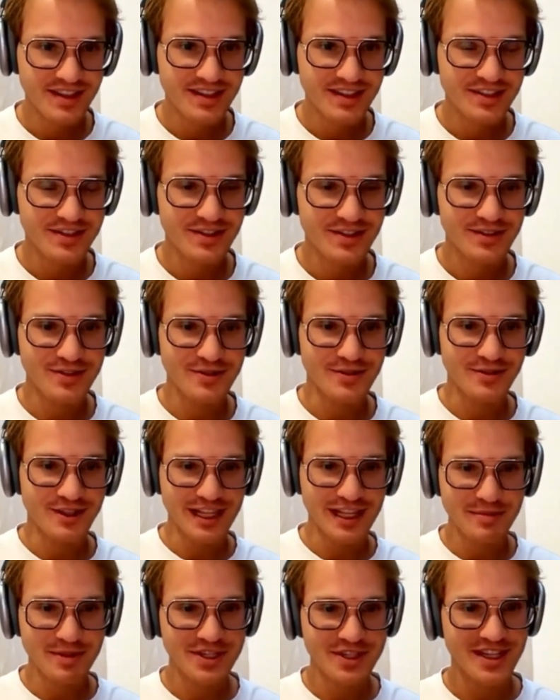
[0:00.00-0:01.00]
So
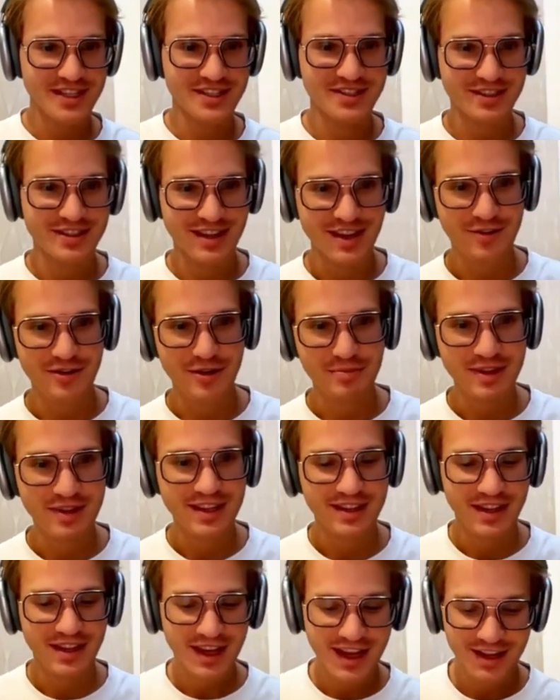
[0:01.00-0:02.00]
let me just like repeat
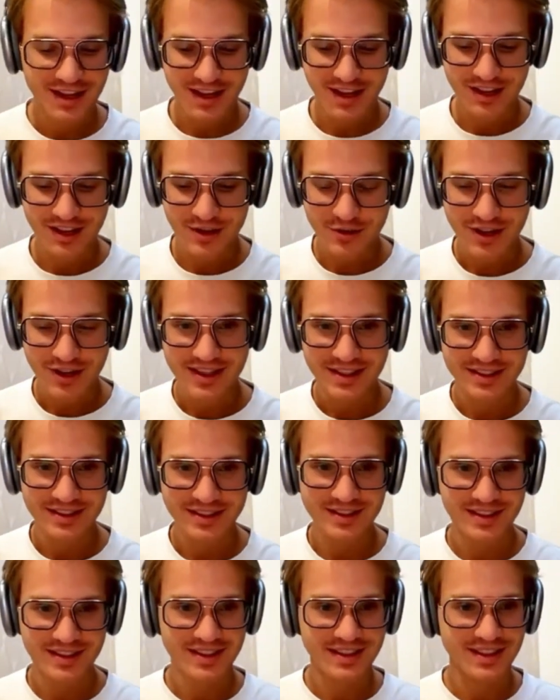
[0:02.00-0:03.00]
it again. Like you
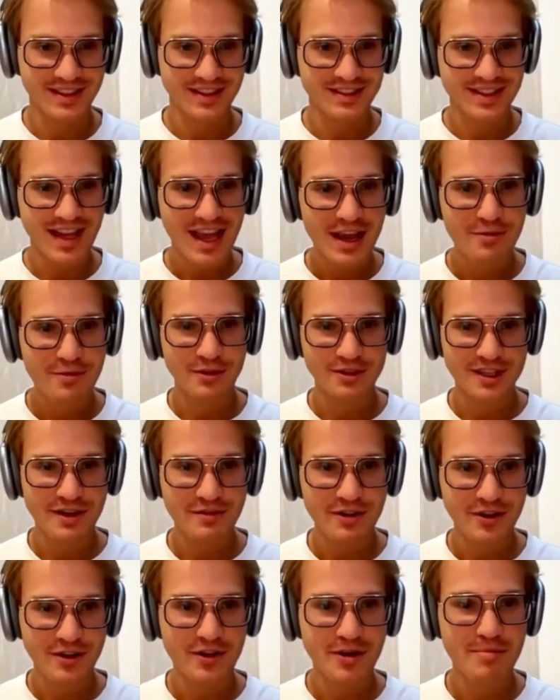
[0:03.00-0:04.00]
can take
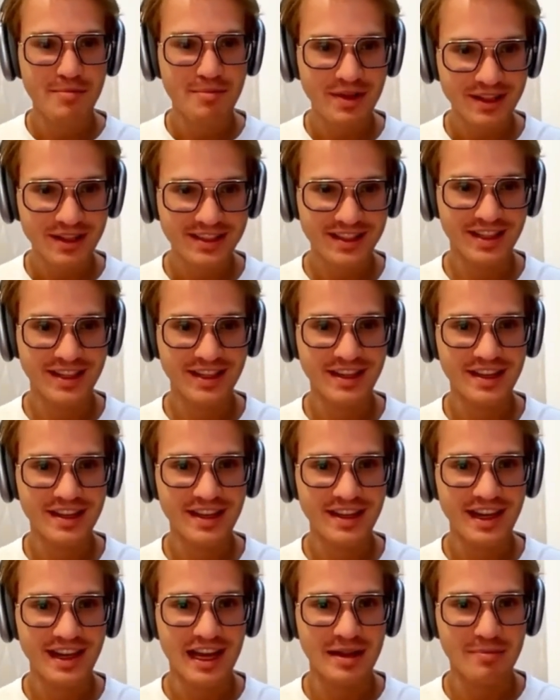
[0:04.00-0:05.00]
whatever you are building
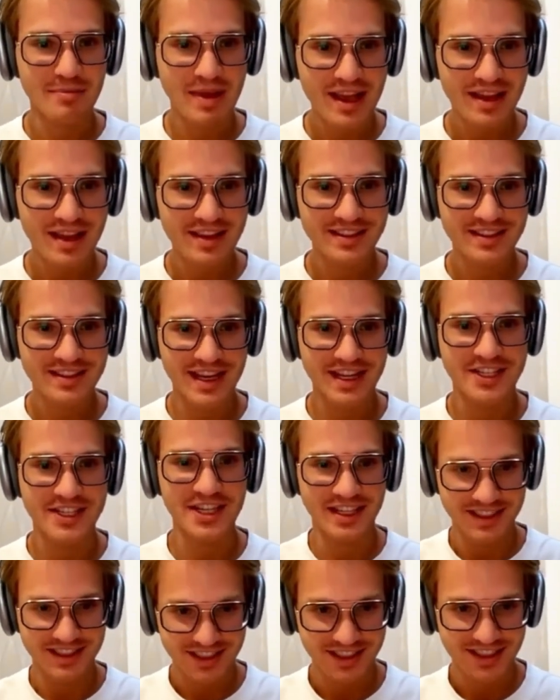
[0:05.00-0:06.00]
and make it
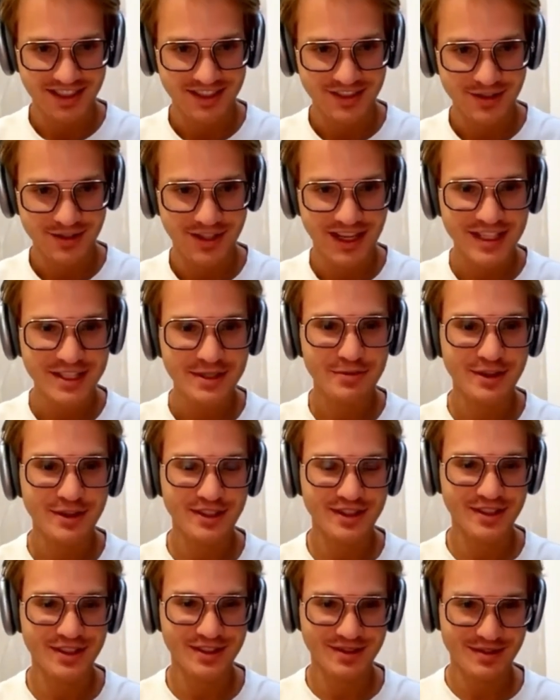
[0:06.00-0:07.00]
agentic. So that's what
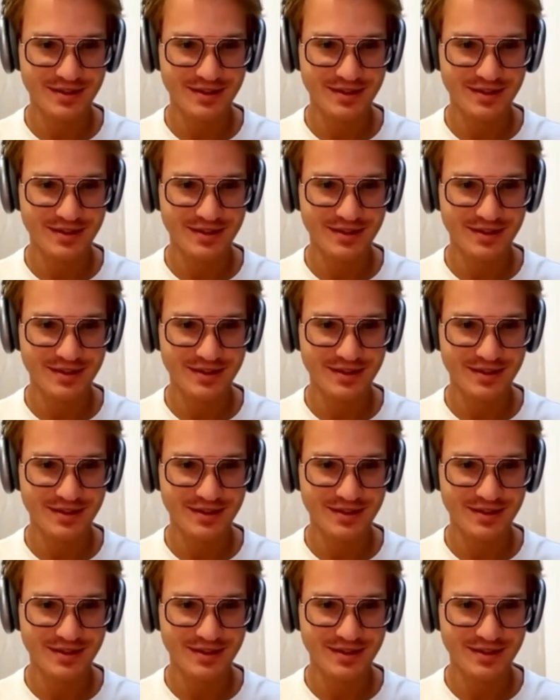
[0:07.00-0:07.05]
